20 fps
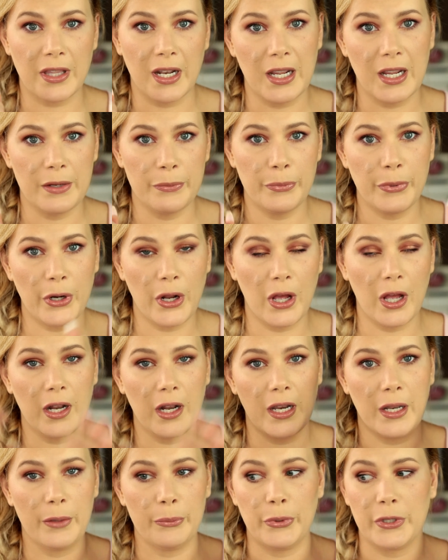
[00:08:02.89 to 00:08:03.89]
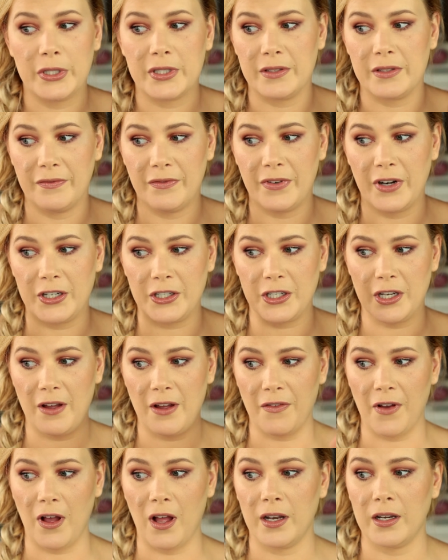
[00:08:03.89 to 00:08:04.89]
that I had put on and put some fresh
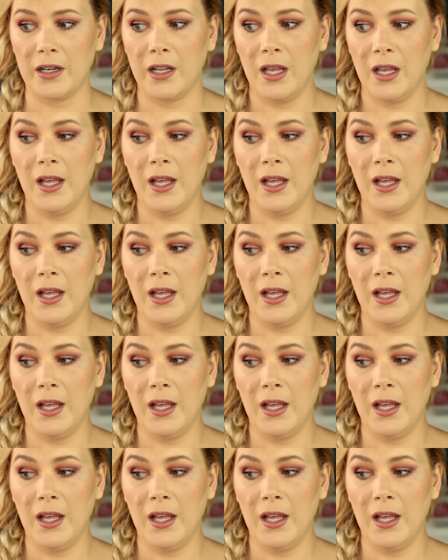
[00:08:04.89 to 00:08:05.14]
stuff on.